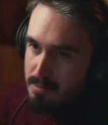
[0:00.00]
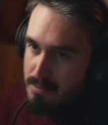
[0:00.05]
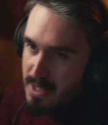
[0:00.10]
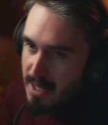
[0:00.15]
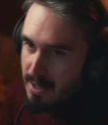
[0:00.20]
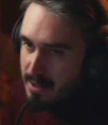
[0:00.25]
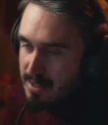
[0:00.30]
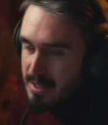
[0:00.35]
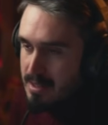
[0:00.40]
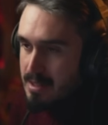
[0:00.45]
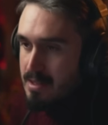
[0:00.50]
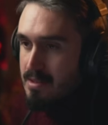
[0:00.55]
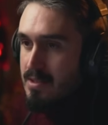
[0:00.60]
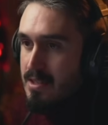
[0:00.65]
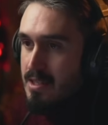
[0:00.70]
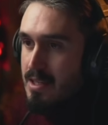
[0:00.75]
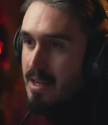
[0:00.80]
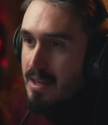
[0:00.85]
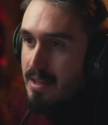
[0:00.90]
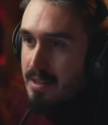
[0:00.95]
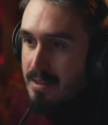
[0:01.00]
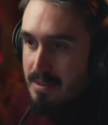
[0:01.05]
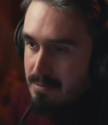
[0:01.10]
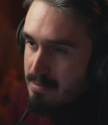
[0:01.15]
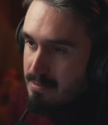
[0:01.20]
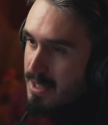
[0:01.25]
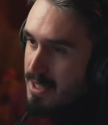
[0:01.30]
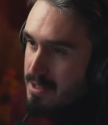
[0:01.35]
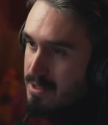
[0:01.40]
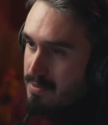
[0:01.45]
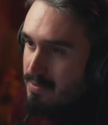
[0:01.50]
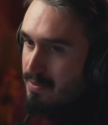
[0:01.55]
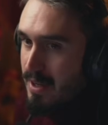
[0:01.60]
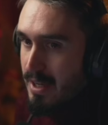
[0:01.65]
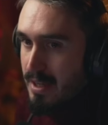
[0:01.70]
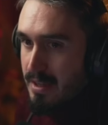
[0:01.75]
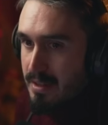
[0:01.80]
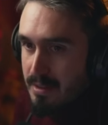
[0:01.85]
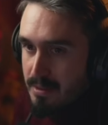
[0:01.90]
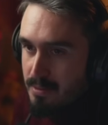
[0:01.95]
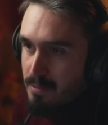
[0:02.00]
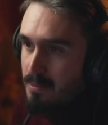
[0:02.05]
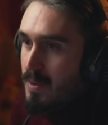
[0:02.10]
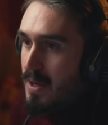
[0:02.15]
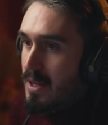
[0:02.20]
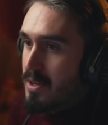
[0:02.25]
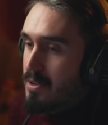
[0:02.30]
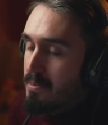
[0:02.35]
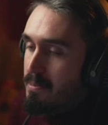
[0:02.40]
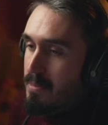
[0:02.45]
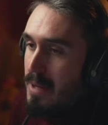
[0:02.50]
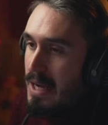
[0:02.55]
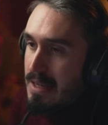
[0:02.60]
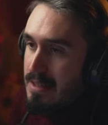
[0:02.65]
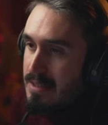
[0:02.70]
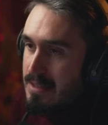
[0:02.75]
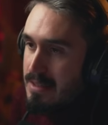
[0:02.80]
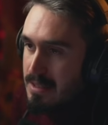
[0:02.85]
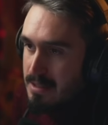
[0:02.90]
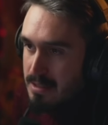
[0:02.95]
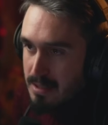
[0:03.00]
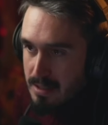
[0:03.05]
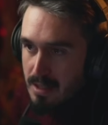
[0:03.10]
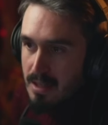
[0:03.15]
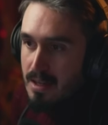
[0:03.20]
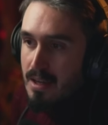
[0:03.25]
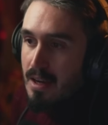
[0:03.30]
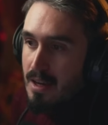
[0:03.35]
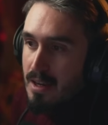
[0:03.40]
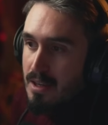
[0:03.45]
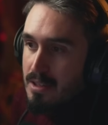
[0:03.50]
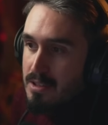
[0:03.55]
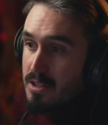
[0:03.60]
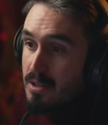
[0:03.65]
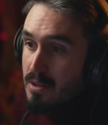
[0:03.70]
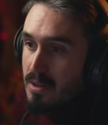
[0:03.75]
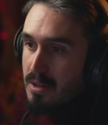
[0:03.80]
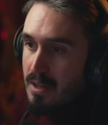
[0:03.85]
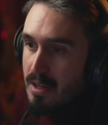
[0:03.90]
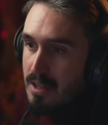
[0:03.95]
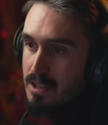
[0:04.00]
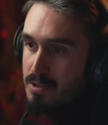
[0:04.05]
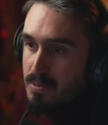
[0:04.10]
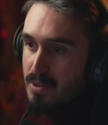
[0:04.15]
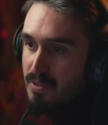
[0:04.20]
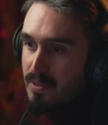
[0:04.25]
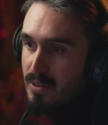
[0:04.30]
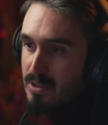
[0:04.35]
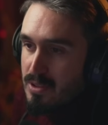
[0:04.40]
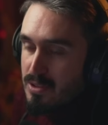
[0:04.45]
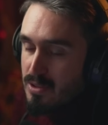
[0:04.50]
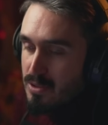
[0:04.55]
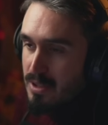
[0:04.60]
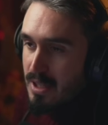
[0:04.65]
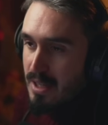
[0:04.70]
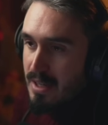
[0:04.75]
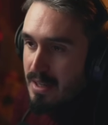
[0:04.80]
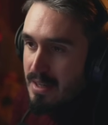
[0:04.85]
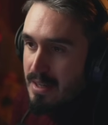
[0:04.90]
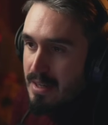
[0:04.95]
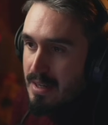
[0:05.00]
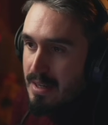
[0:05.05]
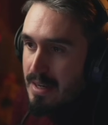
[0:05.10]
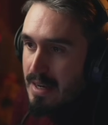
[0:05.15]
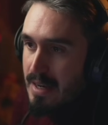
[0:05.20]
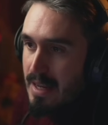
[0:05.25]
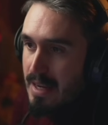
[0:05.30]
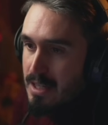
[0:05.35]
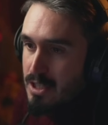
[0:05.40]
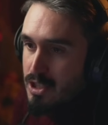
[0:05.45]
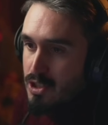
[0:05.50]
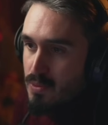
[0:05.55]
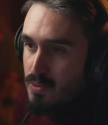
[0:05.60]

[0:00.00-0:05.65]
bright outside. That's fine. We don't mind it. So let's move on to the next